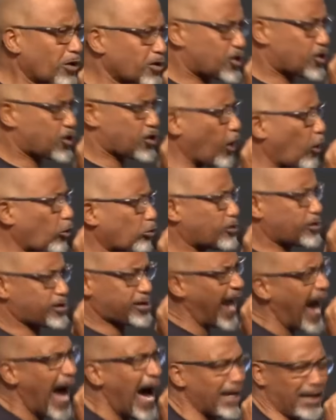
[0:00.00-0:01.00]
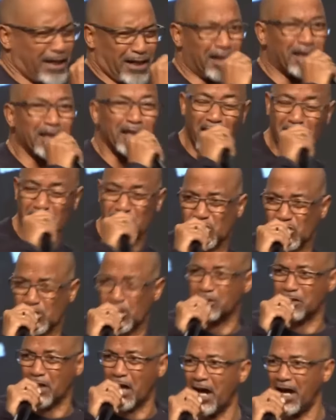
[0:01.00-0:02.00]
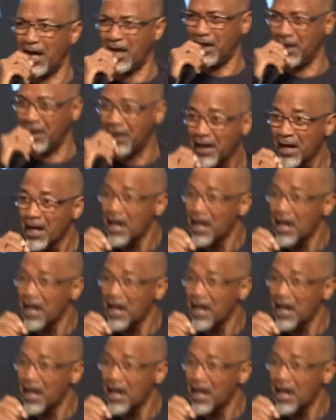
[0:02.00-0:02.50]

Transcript: was so tired yesterday,